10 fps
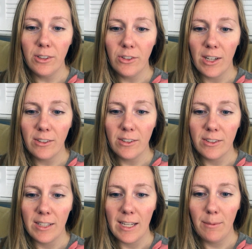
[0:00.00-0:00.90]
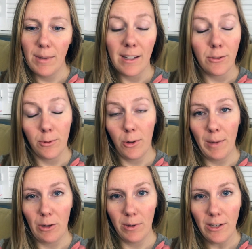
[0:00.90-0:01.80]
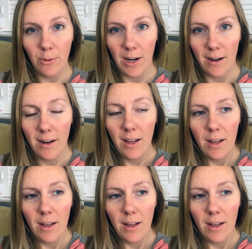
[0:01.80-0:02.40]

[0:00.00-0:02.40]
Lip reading: your doctor's name, I guess no matter where you are,